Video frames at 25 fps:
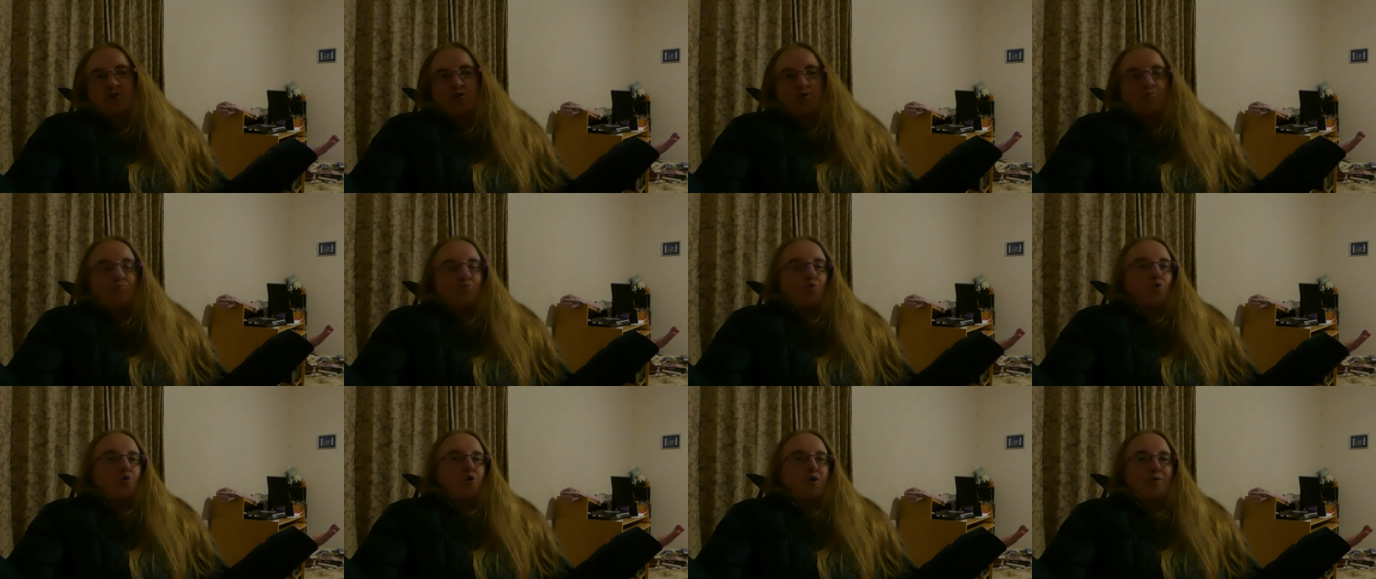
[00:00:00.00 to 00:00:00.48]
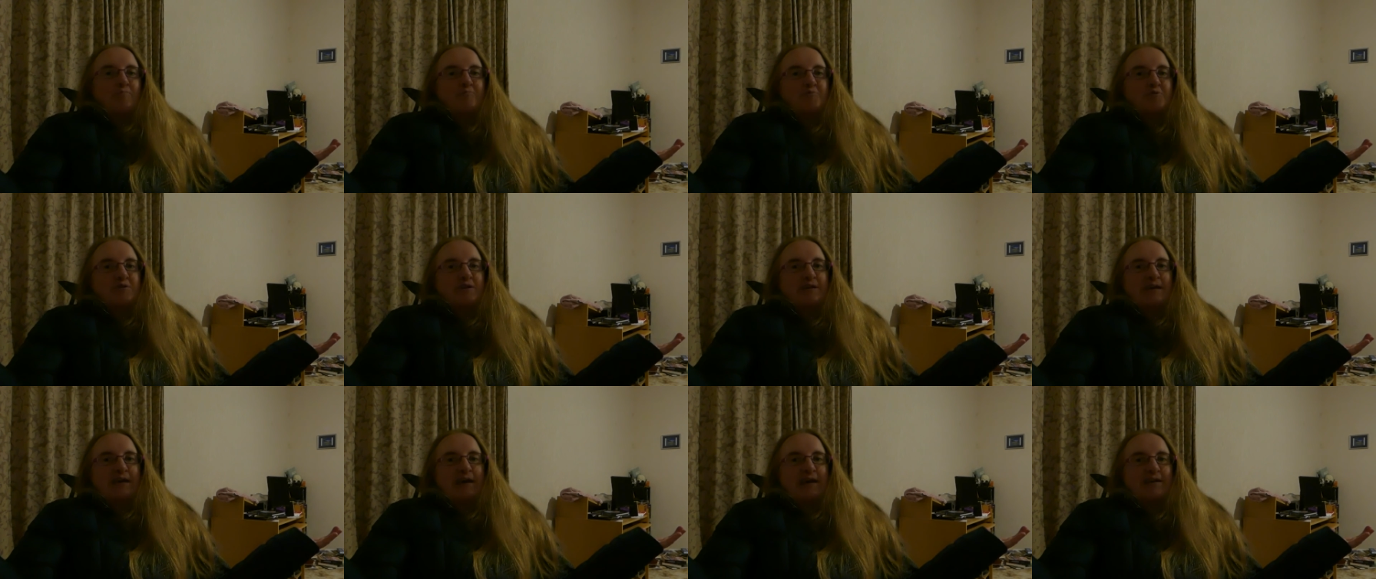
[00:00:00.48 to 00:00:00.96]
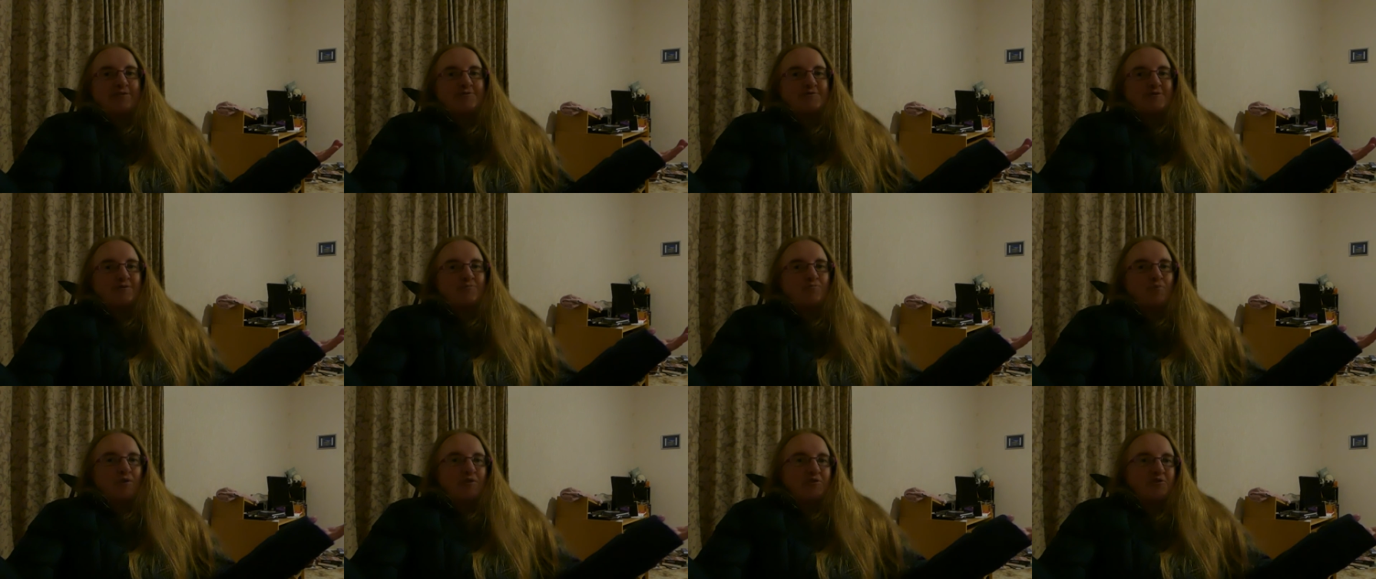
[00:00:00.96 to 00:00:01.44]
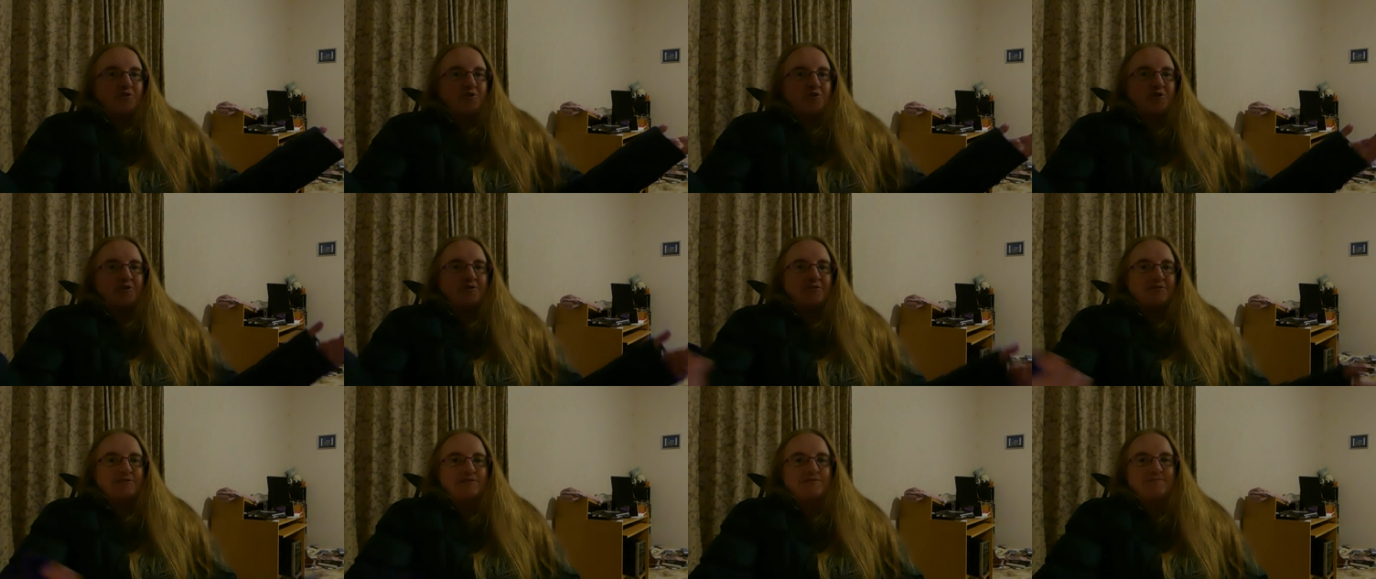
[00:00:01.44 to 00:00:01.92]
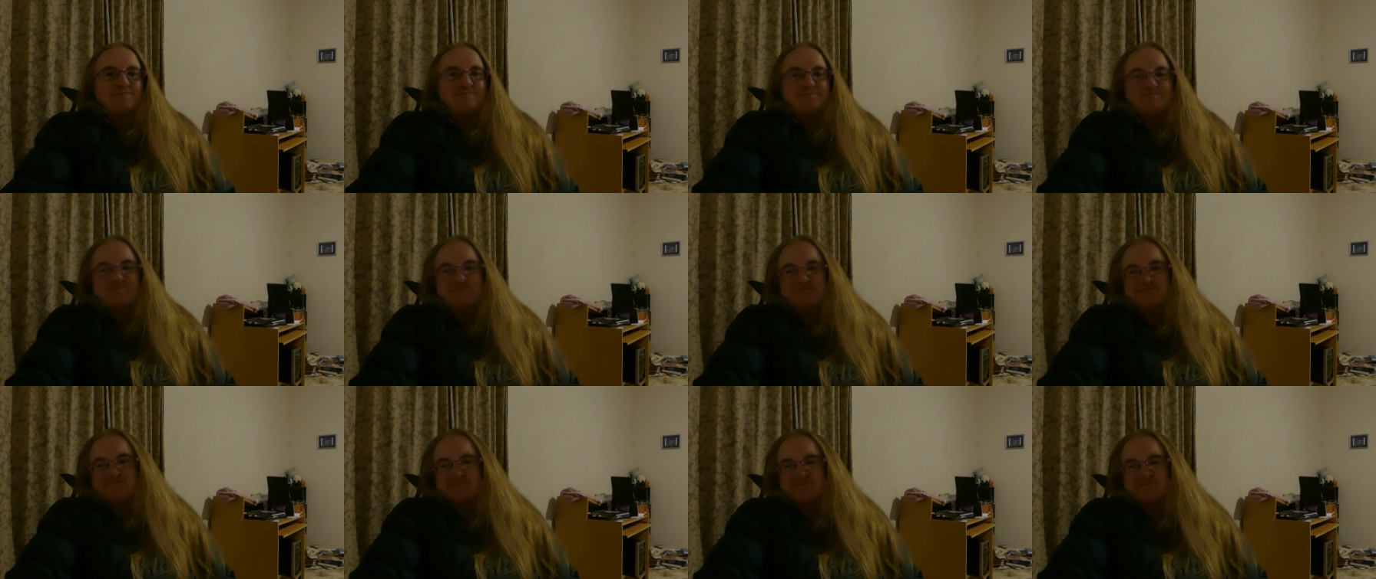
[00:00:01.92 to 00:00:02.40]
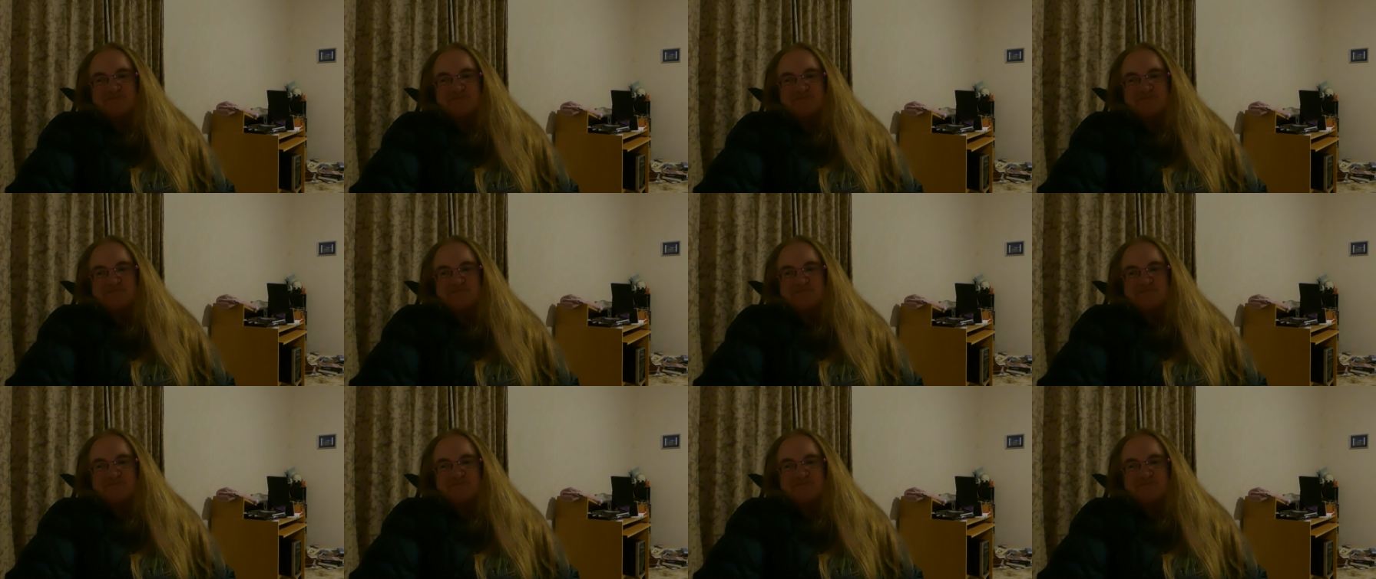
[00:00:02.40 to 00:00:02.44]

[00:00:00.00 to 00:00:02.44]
no more communication with Earth.